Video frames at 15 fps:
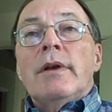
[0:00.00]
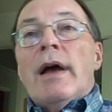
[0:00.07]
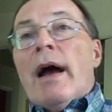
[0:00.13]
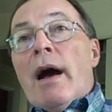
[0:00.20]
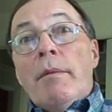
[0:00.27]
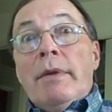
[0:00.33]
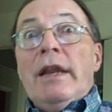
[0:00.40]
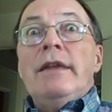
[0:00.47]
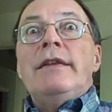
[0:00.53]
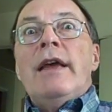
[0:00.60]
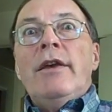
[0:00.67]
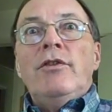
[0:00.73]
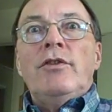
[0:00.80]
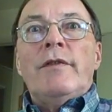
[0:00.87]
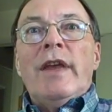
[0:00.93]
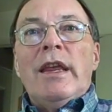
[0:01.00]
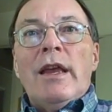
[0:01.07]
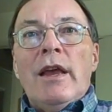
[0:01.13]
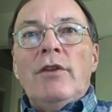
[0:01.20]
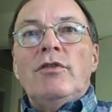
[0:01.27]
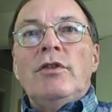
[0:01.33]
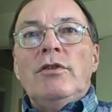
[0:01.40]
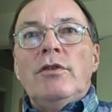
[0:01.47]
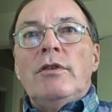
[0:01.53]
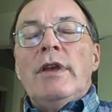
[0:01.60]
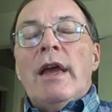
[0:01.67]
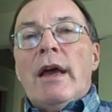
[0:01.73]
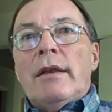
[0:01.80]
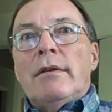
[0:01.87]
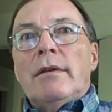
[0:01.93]
How many days of vacation you
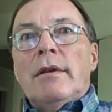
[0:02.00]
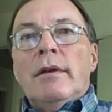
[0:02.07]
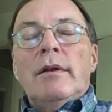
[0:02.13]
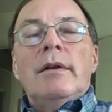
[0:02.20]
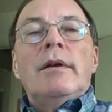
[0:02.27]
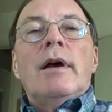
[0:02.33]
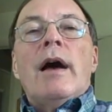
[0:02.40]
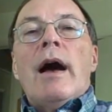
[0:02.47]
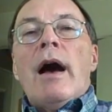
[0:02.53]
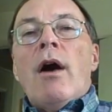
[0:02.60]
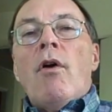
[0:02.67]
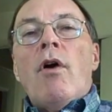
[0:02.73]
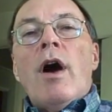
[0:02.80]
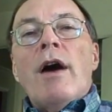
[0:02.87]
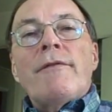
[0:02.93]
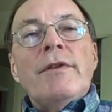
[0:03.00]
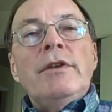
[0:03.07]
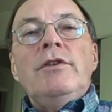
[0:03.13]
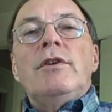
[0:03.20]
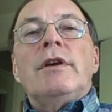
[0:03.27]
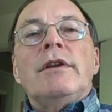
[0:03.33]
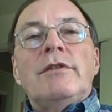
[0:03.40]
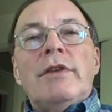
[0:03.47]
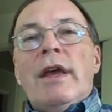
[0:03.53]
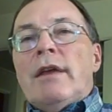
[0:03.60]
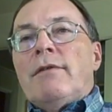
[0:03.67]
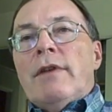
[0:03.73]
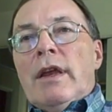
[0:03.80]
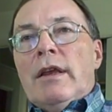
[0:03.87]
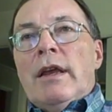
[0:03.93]
get. How often you can
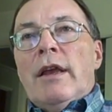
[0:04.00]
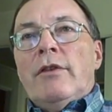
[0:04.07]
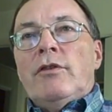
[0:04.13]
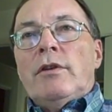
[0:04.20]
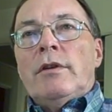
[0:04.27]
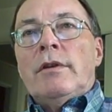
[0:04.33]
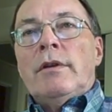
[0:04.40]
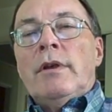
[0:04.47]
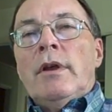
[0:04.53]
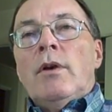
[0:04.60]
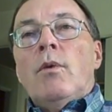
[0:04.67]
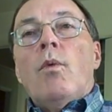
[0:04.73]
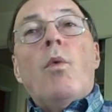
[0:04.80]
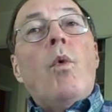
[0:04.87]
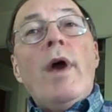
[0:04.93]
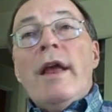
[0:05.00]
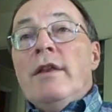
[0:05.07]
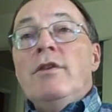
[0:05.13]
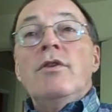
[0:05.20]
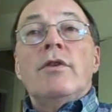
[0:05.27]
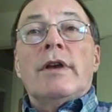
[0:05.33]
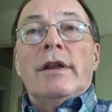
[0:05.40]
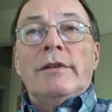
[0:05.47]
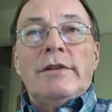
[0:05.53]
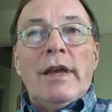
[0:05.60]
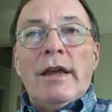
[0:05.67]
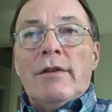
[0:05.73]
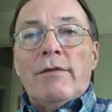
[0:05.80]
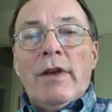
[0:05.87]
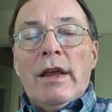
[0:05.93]
take vacation. When you can
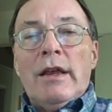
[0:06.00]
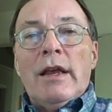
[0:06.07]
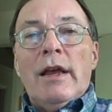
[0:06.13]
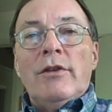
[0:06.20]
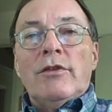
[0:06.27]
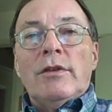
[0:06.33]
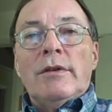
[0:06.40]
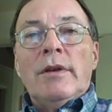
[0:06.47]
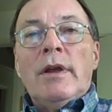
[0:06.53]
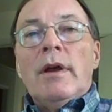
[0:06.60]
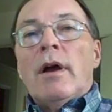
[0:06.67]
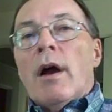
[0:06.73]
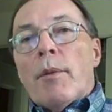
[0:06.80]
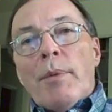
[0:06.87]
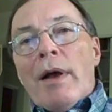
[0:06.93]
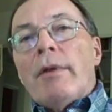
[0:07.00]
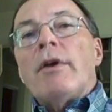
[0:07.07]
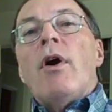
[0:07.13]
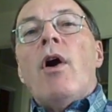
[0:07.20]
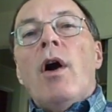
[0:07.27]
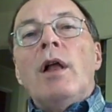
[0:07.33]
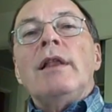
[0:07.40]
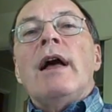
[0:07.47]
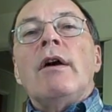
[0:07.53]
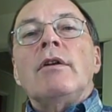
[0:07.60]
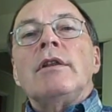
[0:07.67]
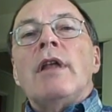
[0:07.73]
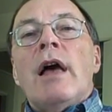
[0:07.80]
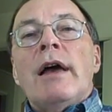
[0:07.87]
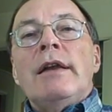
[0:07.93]
take vacation are probably all
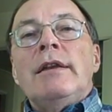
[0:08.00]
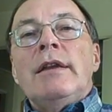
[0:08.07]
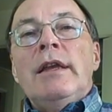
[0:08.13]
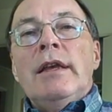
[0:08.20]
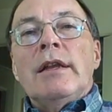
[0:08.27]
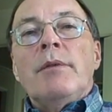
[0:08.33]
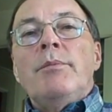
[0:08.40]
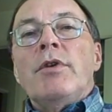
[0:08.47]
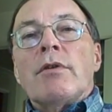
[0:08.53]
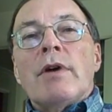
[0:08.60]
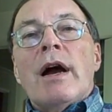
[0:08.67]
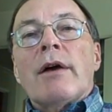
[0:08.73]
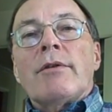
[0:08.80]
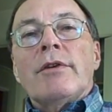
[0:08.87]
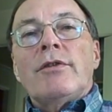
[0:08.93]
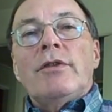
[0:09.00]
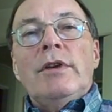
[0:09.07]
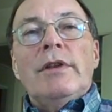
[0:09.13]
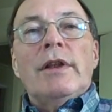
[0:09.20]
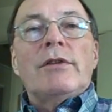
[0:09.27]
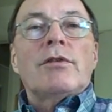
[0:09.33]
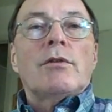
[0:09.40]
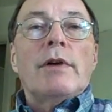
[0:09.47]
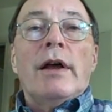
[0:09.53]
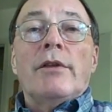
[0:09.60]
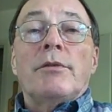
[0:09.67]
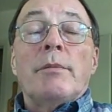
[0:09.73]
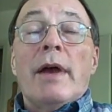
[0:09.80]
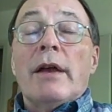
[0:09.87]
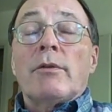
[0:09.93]
outlined in a bureaucracy that
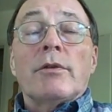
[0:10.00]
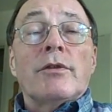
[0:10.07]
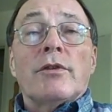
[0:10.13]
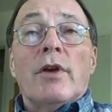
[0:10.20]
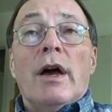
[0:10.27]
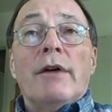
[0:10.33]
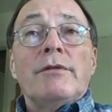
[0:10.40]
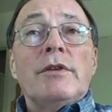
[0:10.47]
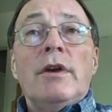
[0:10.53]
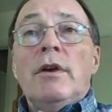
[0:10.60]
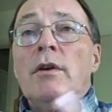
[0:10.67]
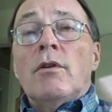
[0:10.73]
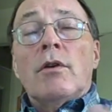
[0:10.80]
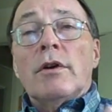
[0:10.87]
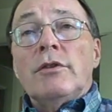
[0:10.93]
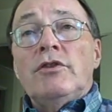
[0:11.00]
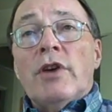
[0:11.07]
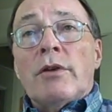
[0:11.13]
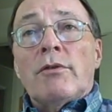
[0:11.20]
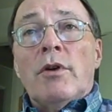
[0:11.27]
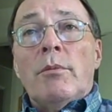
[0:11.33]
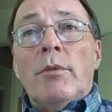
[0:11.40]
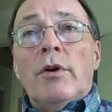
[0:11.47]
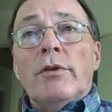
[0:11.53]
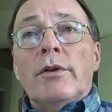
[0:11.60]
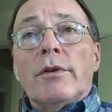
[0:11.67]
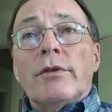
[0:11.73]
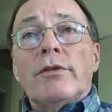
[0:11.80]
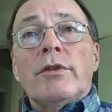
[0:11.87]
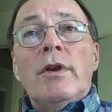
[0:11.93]
surrounds Microsoft or General
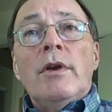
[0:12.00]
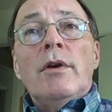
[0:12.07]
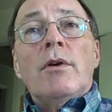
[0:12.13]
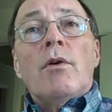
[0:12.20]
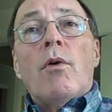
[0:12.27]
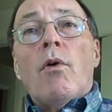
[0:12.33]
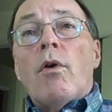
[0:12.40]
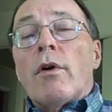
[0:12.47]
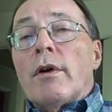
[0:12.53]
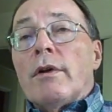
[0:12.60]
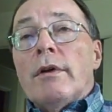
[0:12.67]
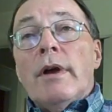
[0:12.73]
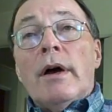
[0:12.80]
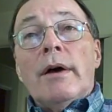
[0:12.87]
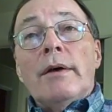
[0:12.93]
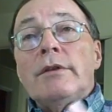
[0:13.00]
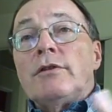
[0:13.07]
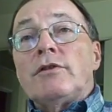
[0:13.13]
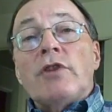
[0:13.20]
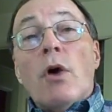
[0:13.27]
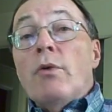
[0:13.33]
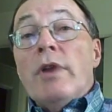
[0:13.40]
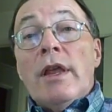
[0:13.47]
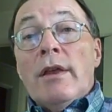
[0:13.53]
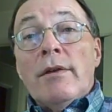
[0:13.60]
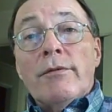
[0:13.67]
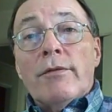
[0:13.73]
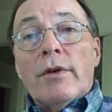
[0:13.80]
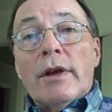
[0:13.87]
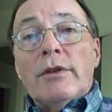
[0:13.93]
Motors or Sony,
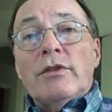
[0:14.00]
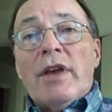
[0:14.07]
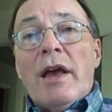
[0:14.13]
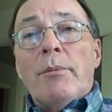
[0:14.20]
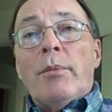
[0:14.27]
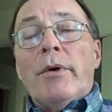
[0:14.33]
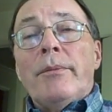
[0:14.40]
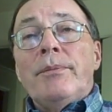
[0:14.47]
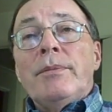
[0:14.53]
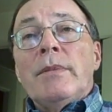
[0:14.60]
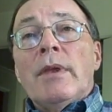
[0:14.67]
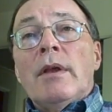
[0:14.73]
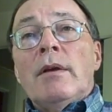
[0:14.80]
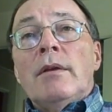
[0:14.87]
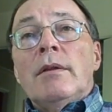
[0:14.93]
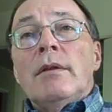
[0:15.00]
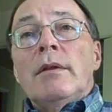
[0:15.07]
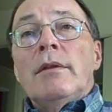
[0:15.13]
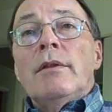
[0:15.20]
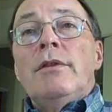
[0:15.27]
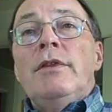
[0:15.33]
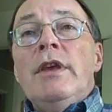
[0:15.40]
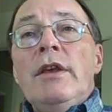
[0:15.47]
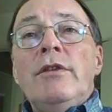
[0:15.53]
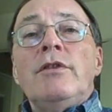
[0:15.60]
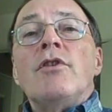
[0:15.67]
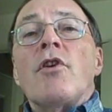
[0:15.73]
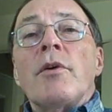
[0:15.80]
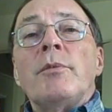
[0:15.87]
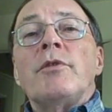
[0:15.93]
for example. These
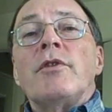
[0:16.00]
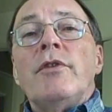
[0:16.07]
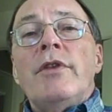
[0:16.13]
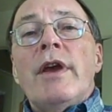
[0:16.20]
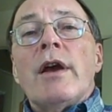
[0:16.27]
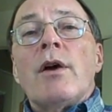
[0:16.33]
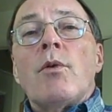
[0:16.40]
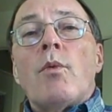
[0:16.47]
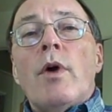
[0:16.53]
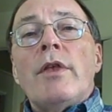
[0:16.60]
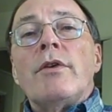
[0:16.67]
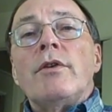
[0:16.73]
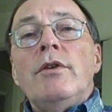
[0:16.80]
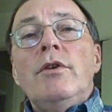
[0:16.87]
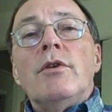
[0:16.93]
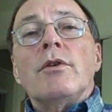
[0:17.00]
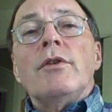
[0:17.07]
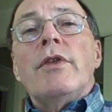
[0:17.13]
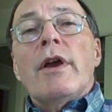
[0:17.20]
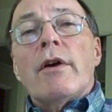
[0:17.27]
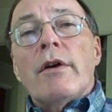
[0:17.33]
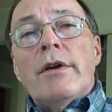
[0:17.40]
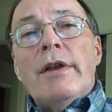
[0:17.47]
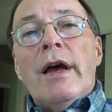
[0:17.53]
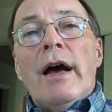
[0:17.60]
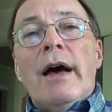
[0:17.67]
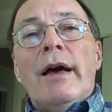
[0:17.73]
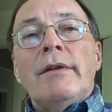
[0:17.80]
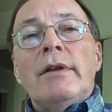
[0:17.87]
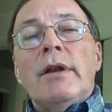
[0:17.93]
norms are there whether you're there or
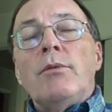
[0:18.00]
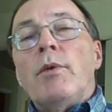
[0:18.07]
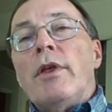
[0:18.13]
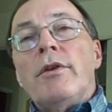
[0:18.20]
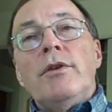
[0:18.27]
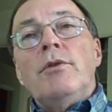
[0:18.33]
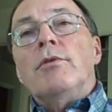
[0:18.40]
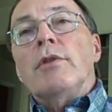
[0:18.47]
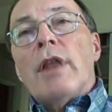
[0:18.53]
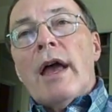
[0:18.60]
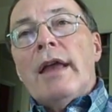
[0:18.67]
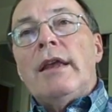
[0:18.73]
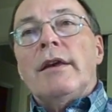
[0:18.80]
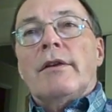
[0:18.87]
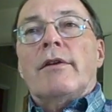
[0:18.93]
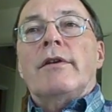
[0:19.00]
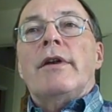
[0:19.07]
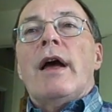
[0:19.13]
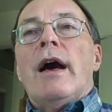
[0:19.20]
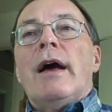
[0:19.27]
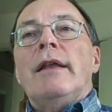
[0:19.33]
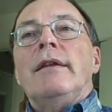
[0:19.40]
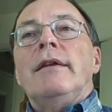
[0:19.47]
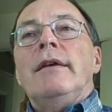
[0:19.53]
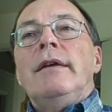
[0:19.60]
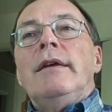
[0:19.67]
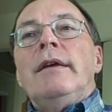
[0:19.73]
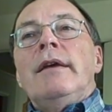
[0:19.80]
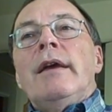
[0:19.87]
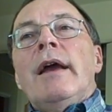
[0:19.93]
not, and whether you like it or not.
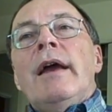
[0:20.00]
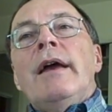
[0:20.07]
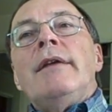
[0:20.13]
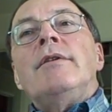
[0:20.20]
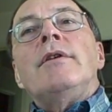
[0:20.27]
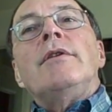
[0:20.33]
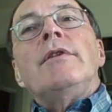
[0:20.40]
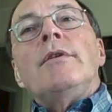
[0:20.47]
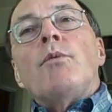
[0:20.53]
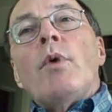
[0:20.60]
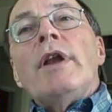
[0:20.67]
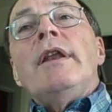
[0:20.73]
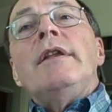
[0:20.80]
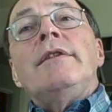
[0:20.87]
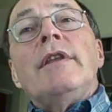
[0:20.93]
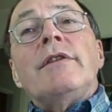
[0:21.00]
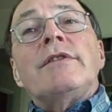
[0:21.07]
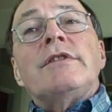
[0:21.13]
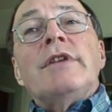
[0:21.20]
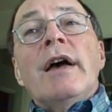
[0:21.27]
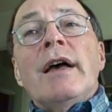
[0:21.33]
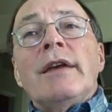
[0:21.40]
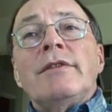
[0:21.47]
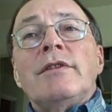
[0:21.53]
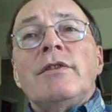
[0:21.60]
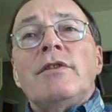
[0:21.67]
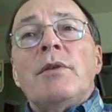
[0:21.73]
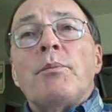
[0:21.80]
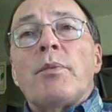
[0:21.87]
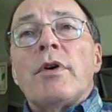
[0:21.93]
And what this does
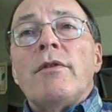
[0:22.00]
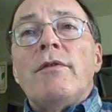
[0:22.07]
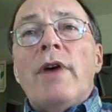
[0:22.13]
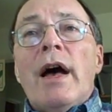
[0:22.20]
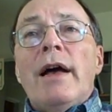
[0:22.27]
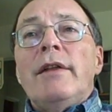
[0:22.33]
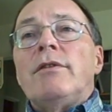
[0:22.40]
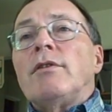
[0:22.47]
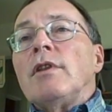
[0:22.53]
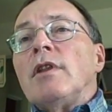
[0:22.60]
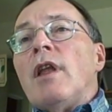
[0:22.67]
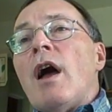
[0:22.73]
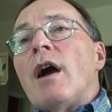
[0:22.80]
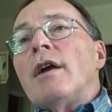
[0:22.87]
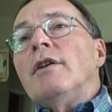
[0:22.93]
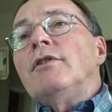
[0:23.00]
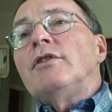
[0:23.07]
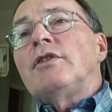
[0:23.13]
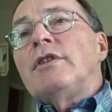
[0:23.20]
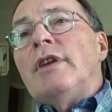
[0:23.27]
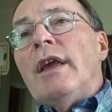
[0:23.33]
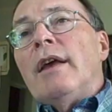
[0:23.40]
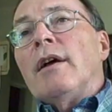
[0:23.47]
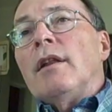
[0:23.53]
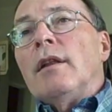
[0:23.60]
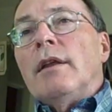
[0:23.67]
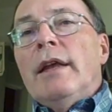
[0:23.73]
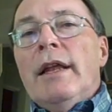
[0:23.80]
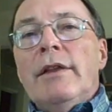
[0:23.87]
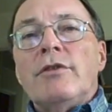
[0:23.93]
is it provides
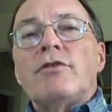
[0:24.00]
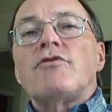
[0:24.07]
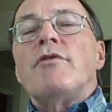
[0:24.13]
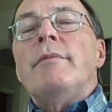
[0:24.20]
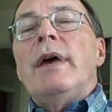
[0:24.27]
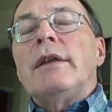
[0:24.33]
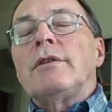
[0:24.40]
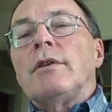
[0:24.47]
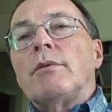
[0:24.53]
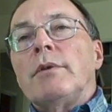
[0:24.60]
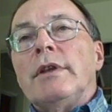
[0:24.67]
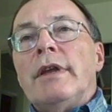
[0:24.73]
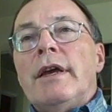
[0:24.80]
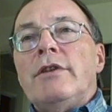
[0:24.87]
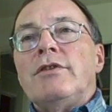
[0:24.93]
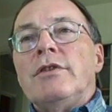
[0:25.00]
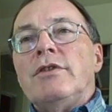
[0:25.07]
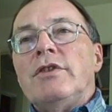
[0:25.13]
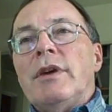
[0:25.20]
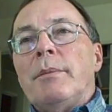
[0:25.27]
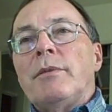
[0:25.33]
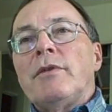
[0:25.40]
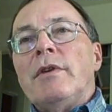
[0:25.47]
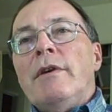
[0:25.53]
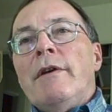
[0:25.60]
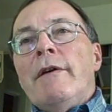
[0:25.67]
large-scale instrumental relationships.